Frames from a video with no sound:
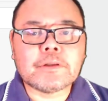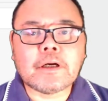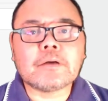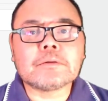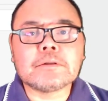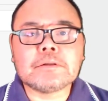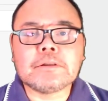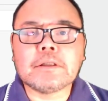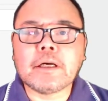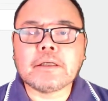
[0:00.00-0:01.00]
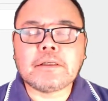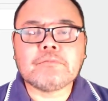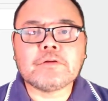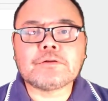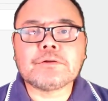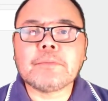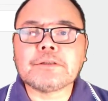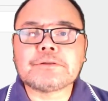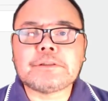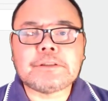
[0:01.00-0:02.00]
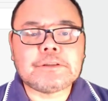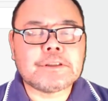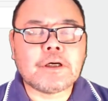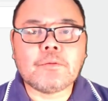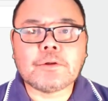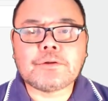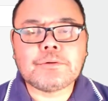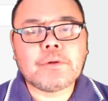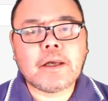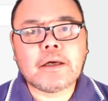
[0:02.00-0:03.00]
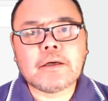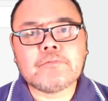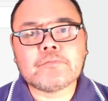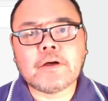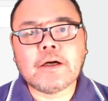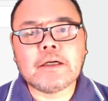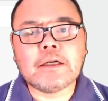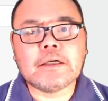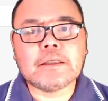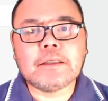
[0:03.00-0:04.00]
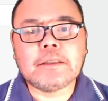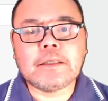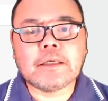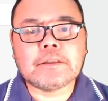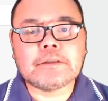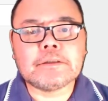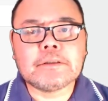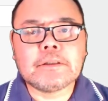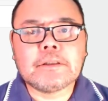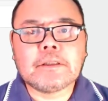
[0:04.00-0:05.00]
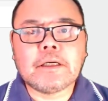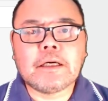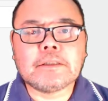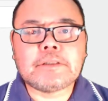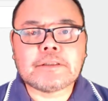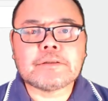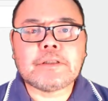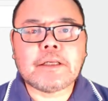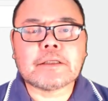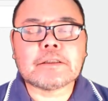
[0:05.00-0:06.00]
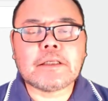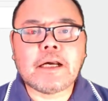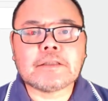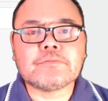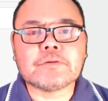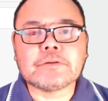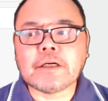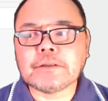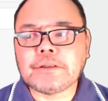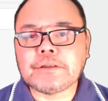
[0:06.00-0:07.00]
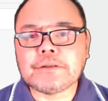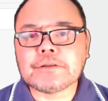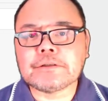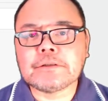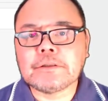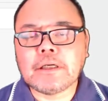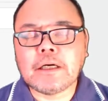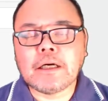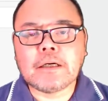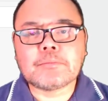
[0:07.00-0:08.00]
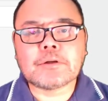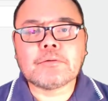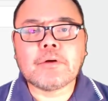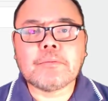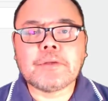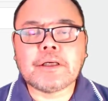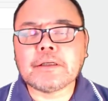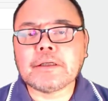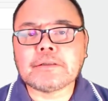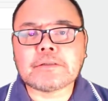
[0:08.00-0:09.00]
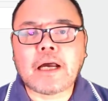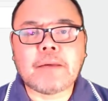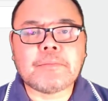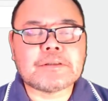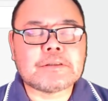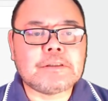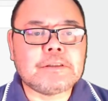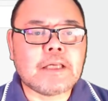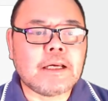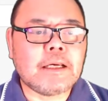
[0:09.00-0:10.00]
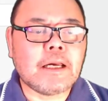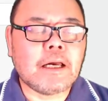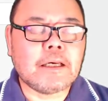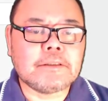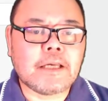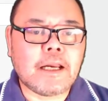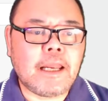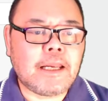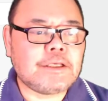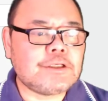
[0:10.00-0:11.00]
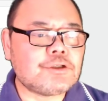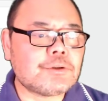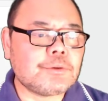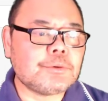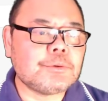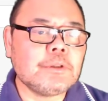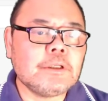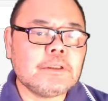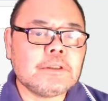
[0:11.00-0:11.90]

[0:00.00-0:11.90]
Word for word: without uh, giving too much detail. We do have uh, uh, another designated class for nonlinear uh, programming is IMSC 9, uh, 982.